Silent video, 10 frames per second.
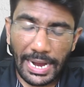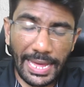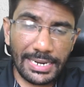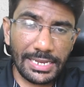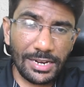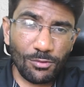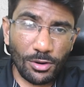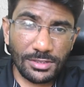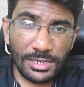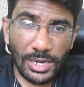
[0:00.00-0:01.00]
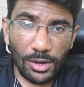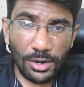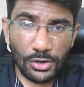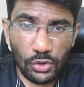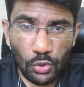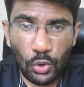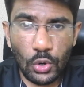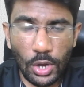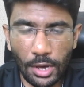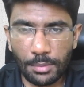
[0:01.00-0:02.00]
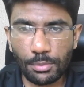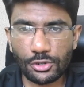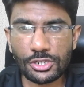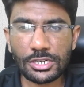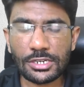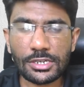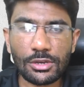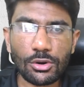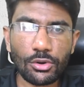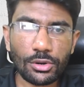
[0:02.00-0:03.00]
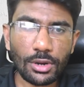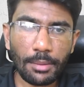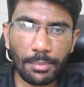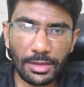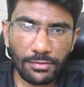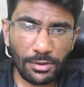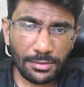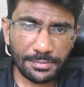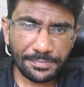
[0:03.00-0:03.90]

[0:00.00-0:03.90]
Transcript: clarity in what is the target role or position you are going to apply for,